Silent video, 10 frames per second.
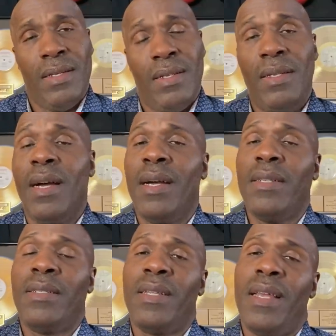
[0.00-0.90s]
The
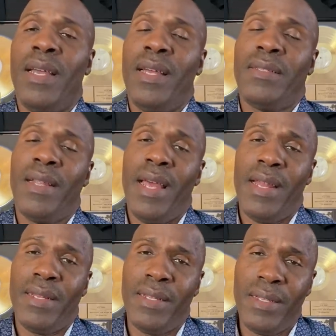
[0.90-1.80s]
judge says
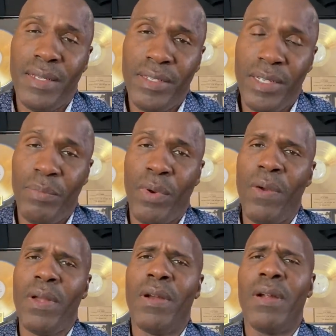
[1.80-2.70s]
that she
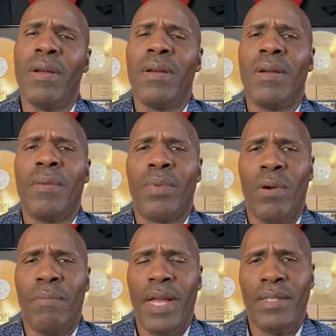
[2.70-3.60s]
broke her
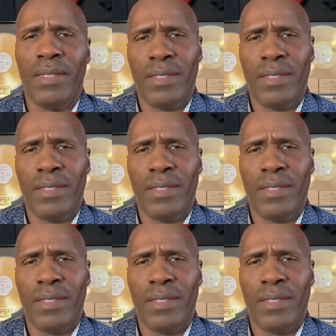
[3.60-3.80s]
probation.